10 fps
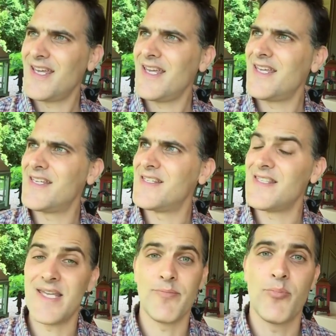is
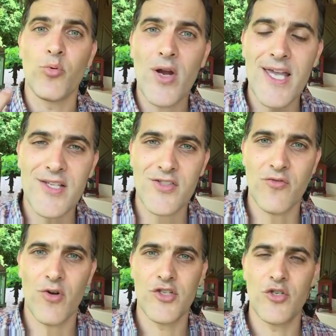the embrace
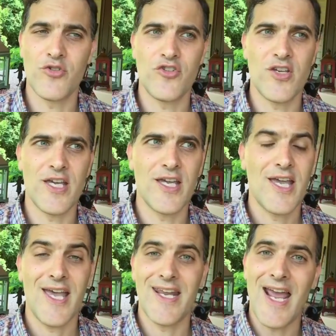of what you see
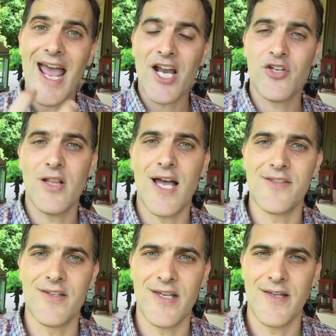and
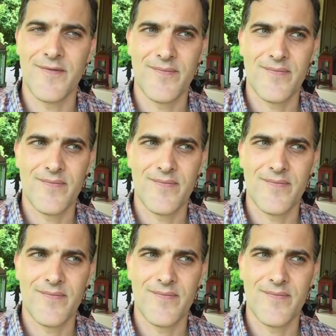actualizing it.